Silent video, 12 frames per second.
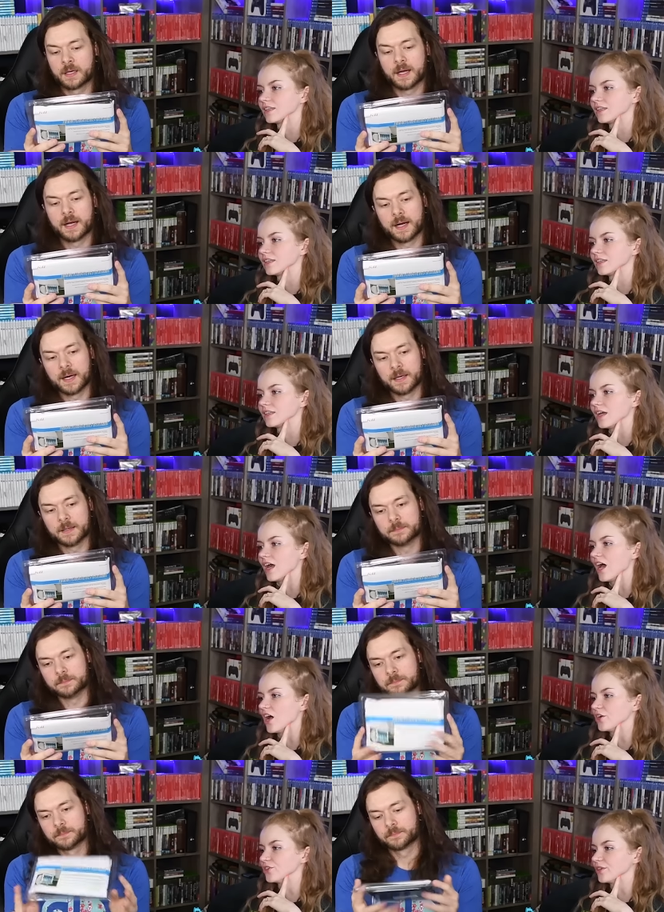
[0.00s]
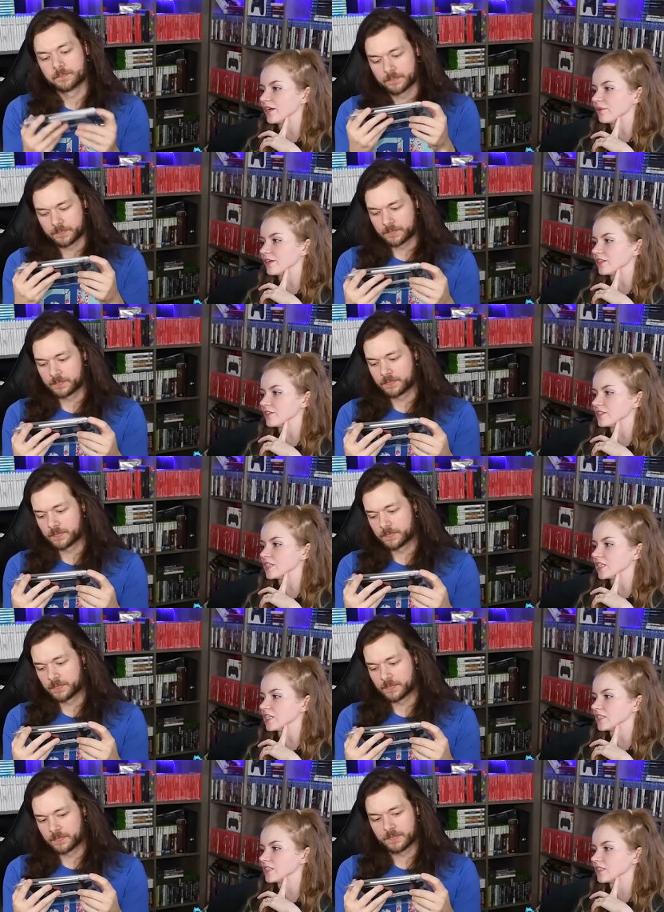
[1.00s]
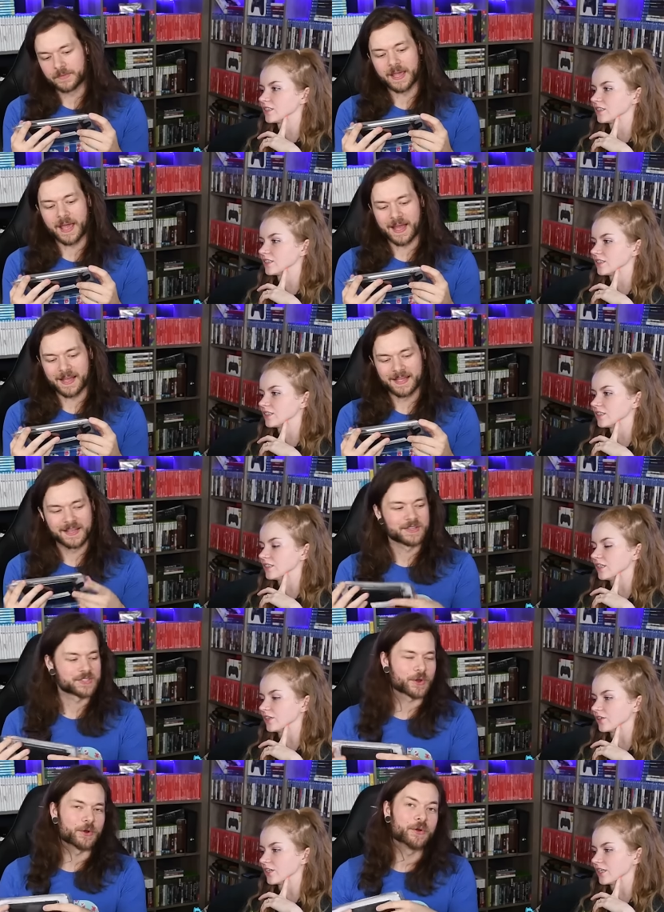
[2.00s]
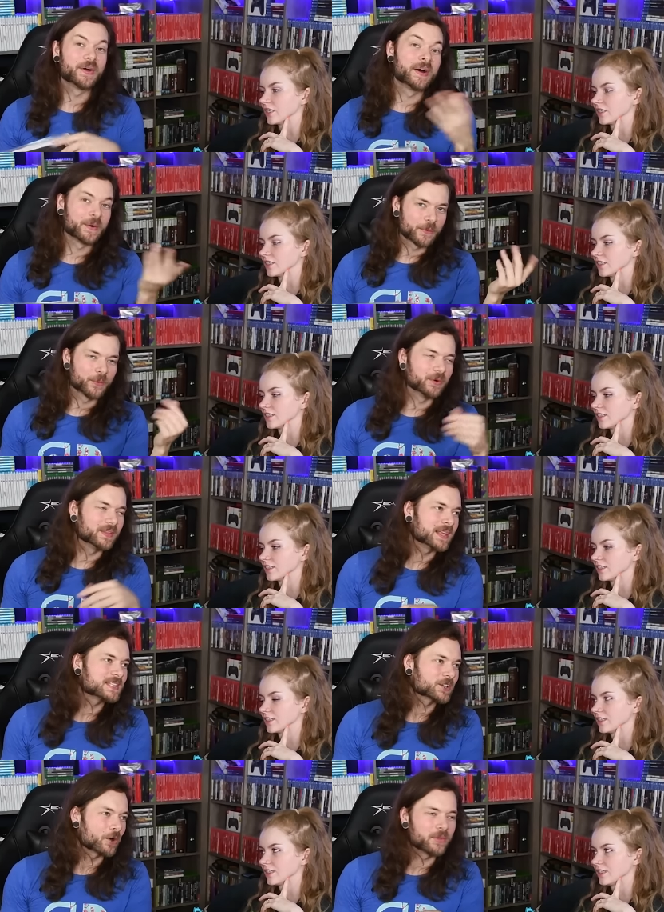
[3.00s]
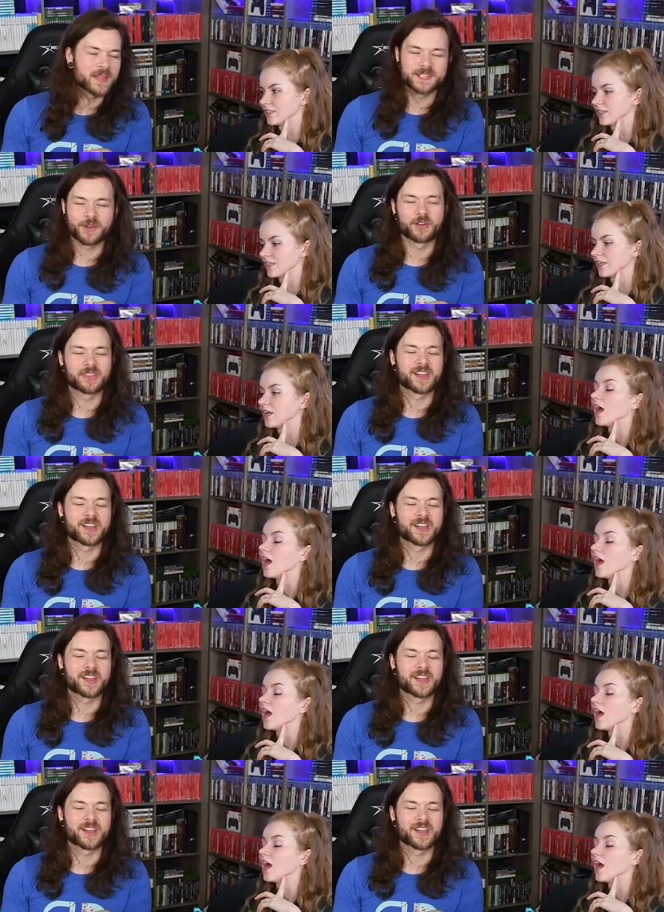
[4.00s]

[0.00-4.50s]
Speaker 1: Oh, you got one of those things.
Speaker 2: Yeah. So, well, let's go to the